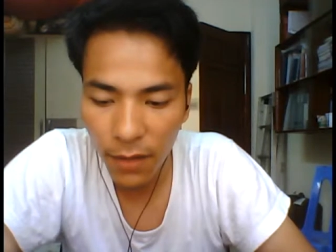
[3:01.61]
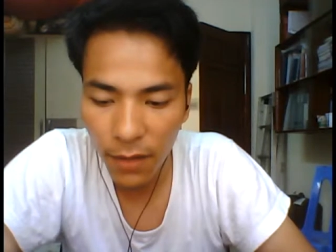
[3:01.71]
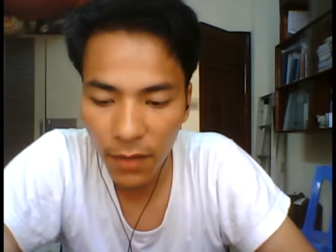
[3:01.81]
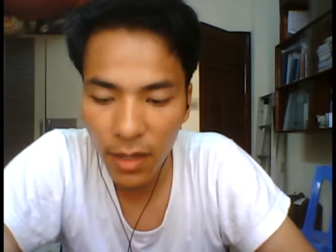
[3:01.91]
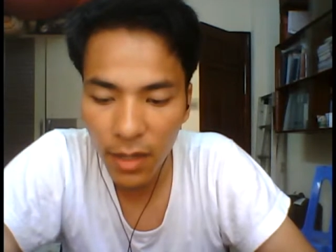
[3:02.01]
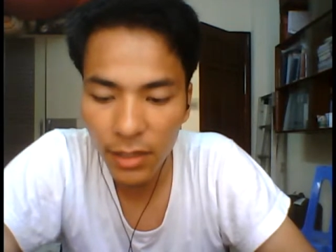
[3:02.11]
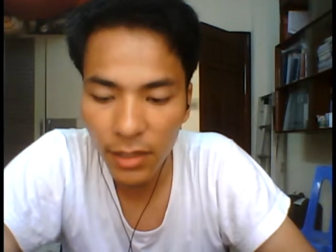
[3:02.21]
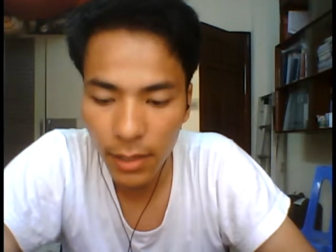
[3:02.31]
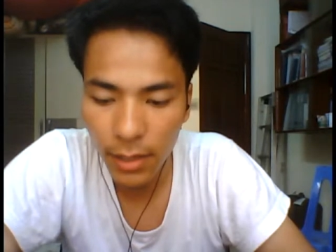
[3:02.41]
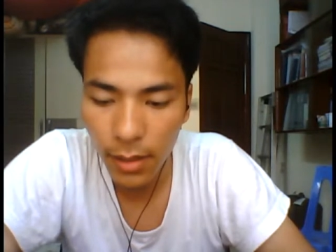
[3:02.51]

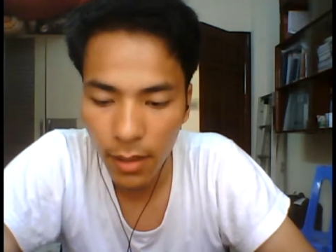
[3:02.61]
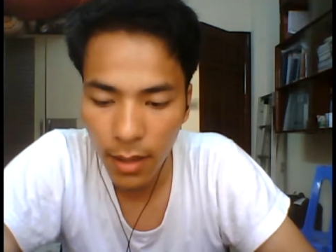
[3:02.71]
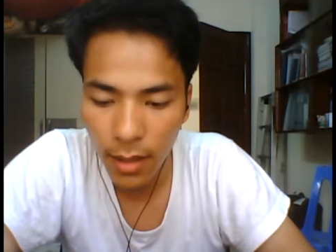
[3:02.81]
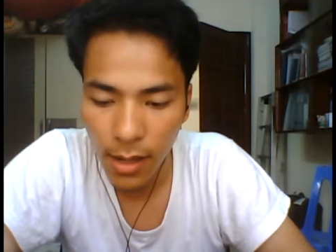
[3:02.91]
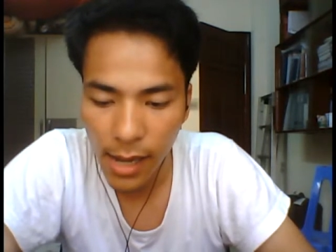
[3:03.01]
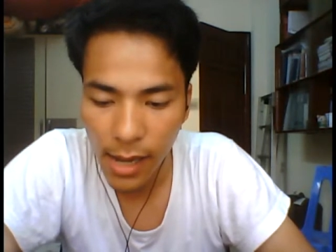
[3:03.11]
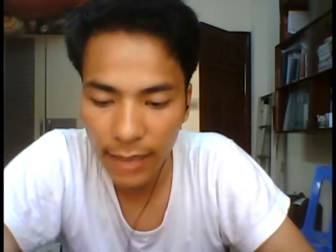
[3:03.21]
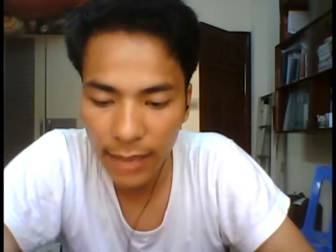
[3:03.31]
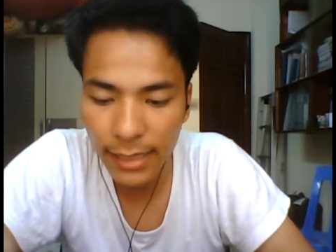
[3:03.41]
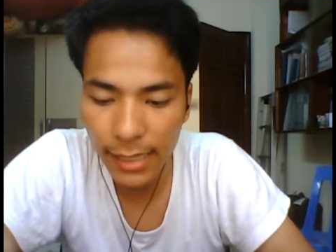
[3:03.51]
favorite
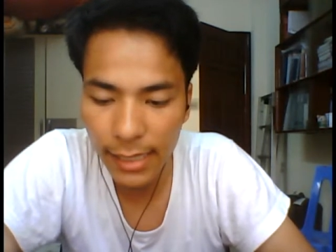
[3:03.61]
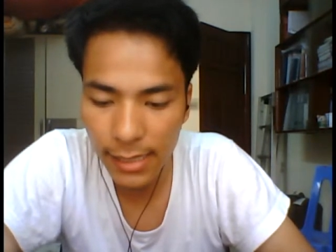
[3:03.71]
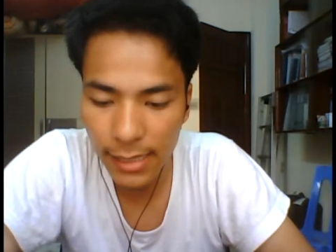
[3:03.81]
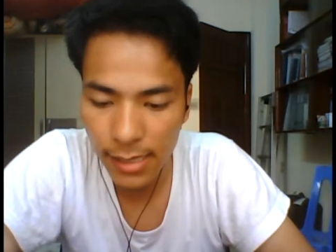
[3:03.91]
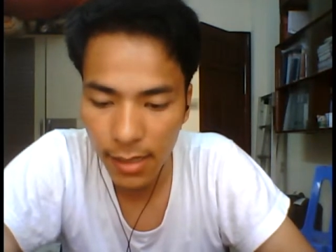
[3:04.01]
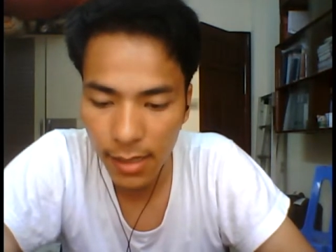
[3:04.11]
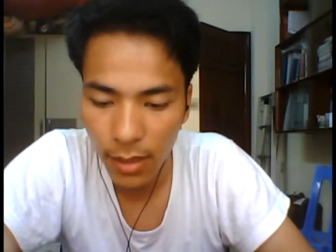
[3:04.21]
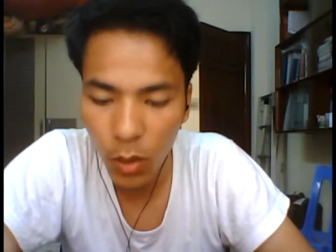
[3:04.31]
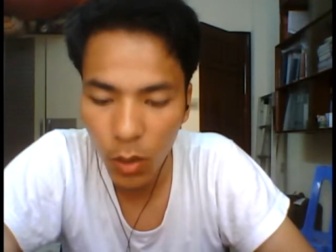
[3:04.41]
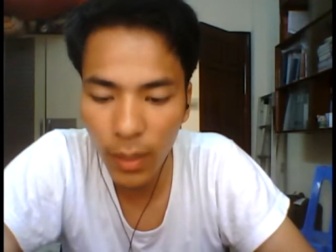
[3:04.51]
is
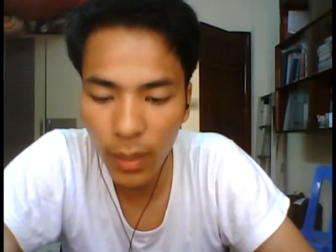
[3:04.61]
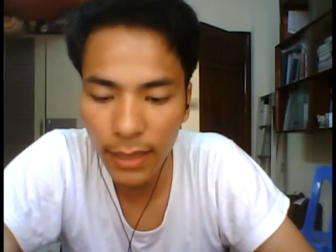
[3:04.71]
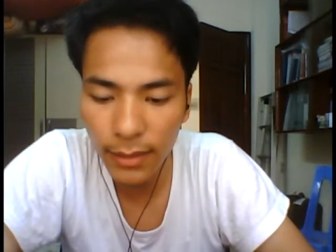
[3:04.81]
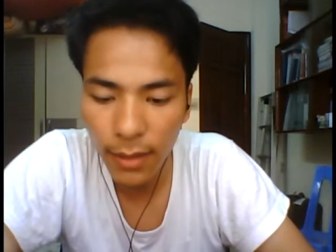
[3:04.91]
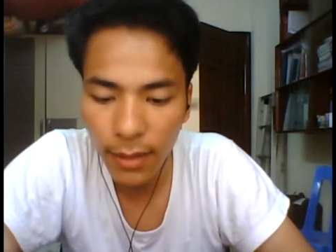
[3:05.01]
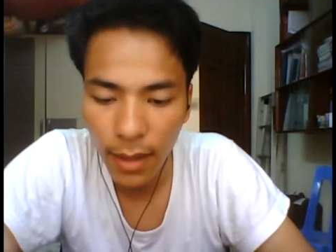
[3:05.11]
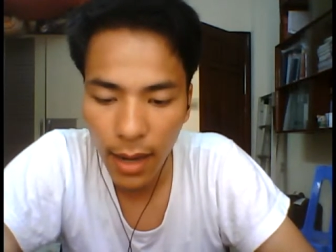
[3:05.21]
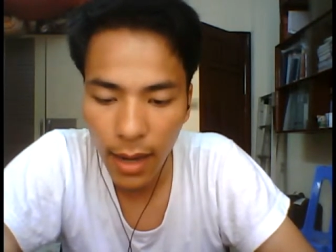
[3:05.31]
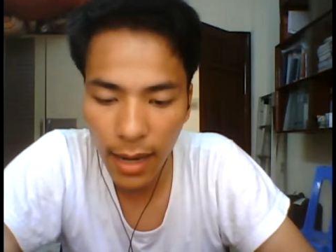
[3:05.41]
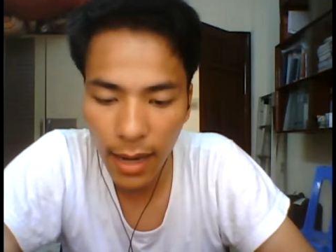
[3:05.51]
cooking.
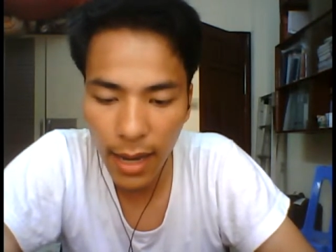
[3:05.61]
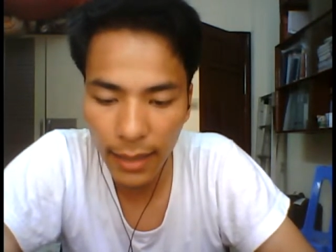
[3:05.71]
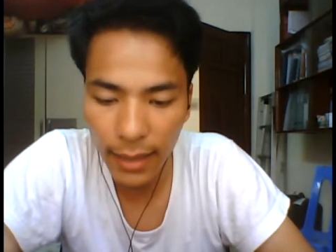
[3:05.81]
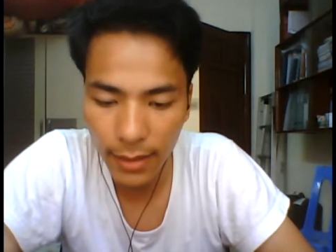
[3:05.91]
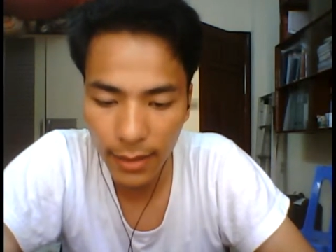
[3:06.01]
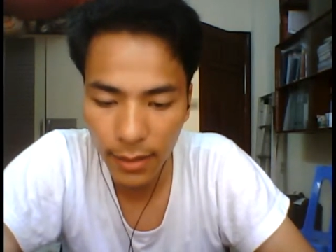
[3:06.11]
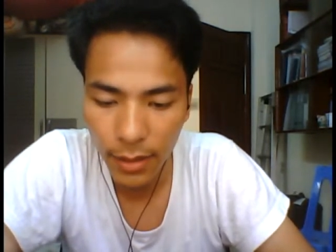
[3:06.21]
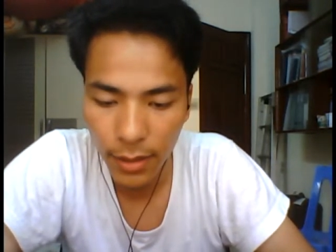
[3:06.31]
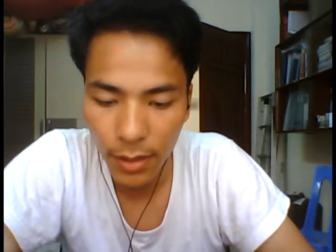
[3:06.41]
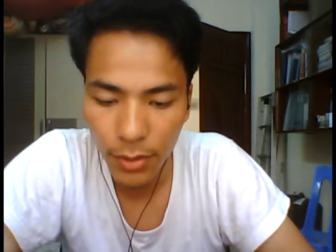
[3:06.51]
I like
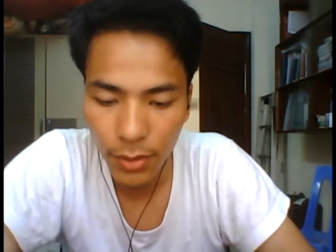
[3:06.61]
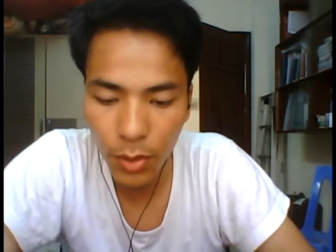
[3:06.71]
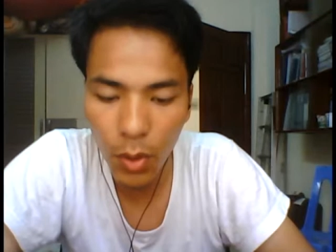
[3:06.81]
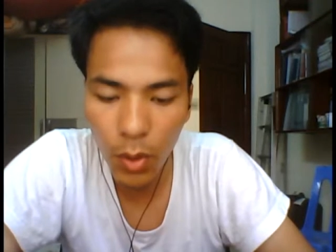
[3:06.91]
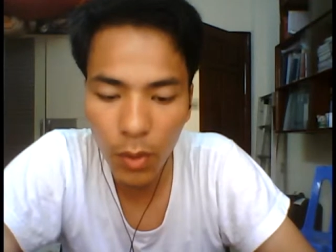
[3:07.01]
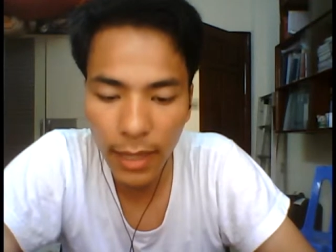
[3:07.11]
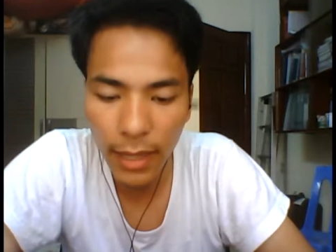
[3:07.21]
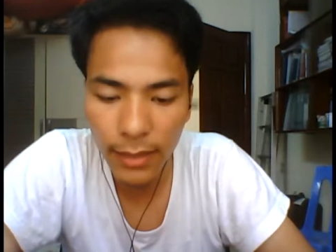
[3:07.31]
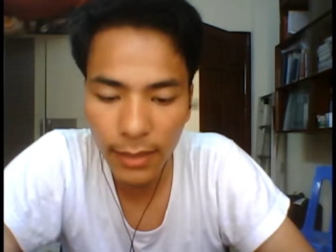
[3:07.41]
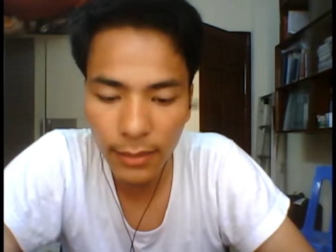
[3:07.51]
to cook
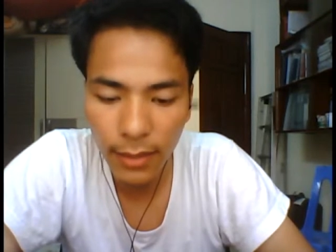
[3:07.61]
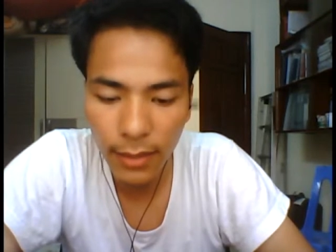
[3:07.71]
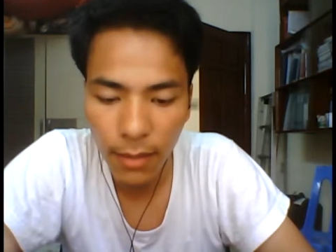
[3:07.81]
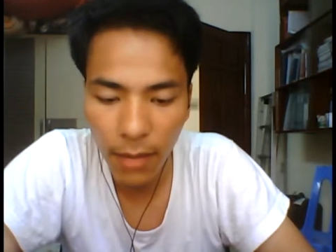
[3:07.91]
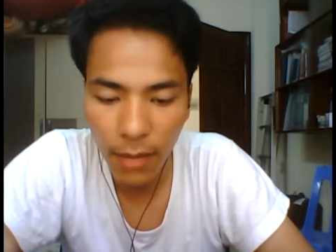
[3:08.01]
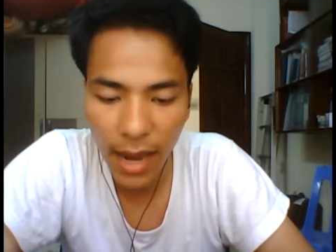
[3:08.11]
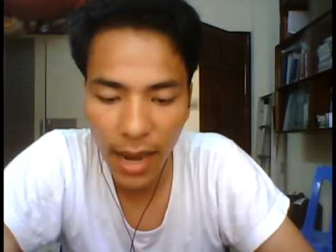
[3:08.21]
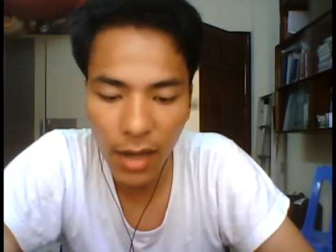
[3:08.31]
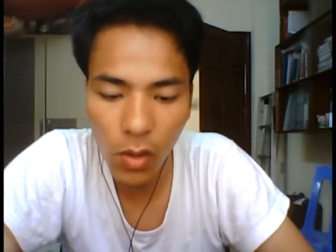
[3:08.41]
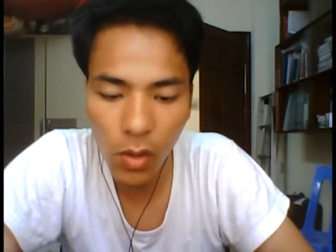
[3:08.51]
in my
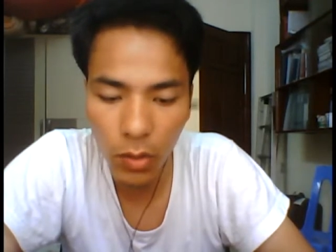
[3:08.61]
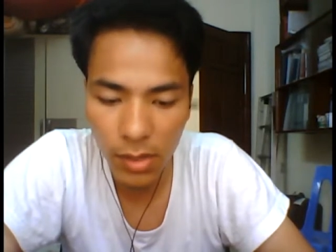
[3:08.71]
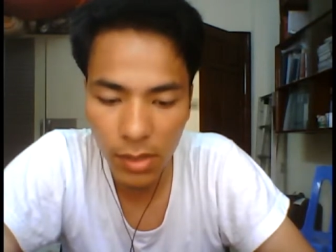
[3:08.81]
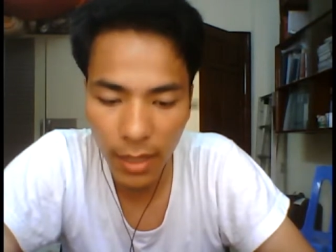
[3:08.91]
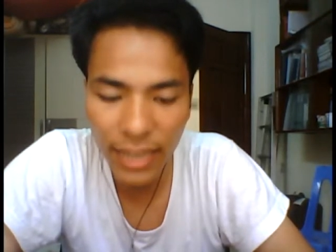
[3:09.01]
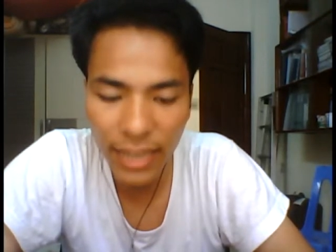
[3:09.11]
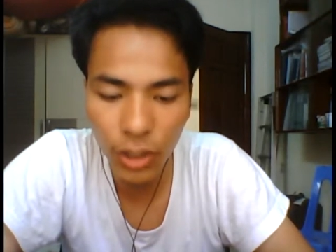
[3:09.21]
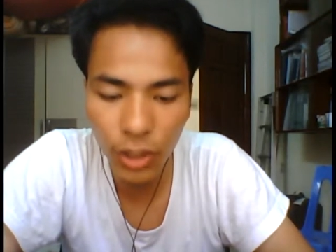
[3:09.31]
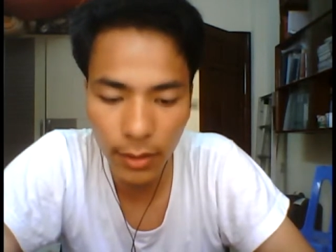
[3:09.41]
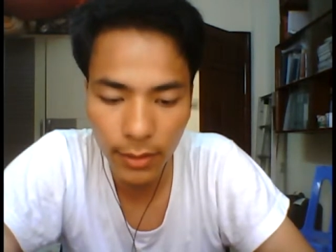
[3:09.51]
uncle's
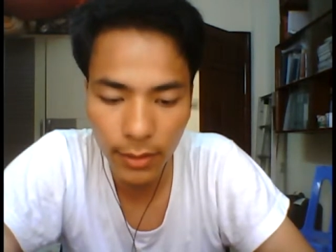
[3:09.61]
kitchen.